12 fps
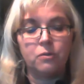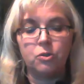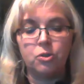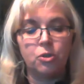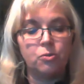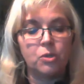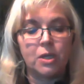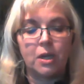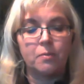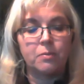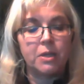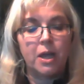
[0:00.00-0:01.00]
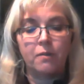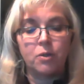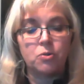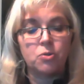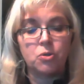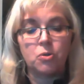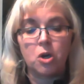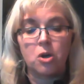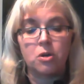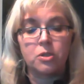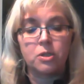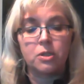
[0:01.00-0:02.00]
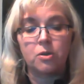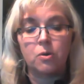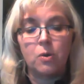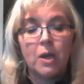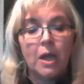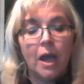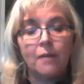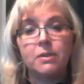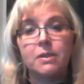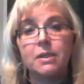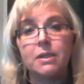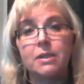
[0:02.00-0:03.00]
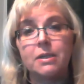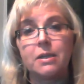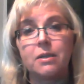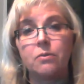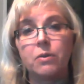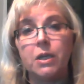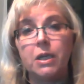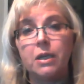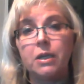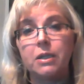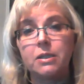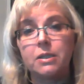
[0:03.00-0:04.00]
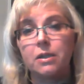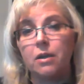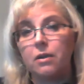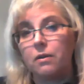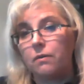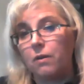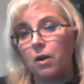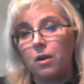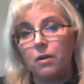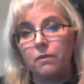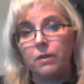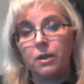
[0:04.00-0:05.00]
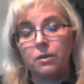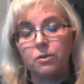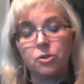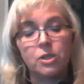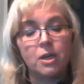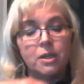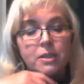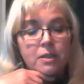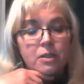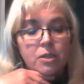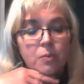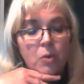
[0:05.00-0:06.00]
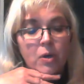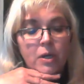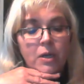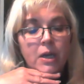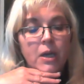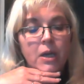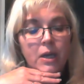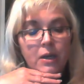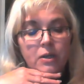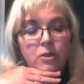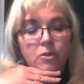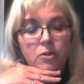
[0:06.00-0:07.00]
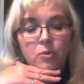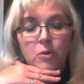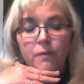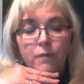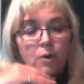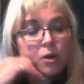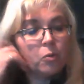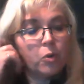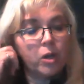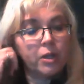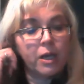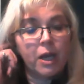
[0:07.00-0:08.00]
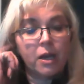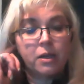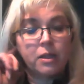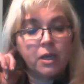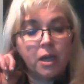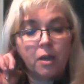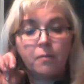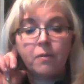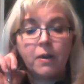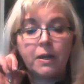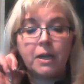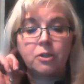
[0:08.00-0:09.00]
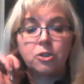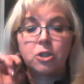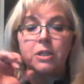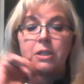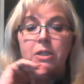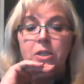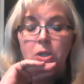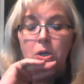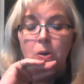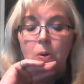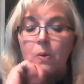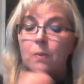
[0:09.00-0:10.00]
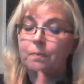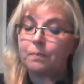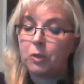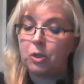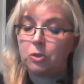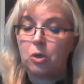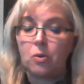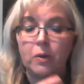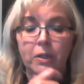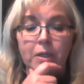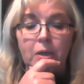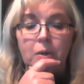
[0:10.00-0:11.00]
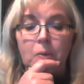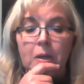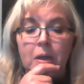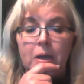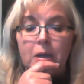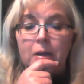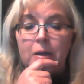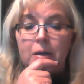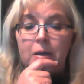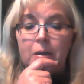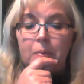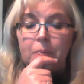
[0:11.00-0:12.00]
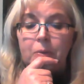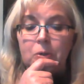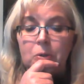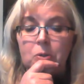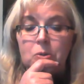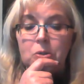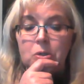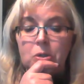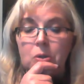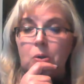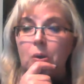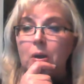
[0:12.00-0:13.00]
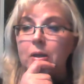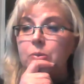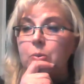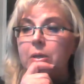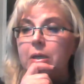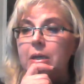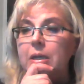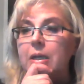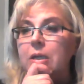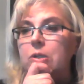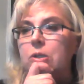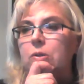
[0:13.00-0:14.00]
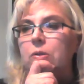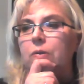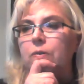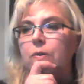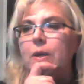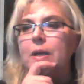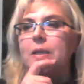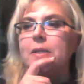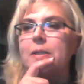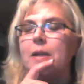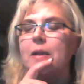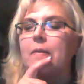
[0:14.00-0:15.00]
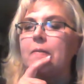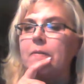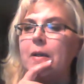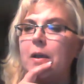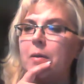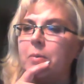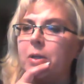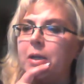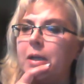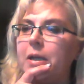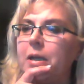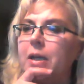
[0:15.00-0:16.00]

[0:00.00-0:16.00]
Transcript: to set up to have those two cards. So haven't seen this in the readings of all of the other signs at this point, and you're doing very well and ahead of the game financially. So good going, Leo. Kudos to you. As we get into the friends and family,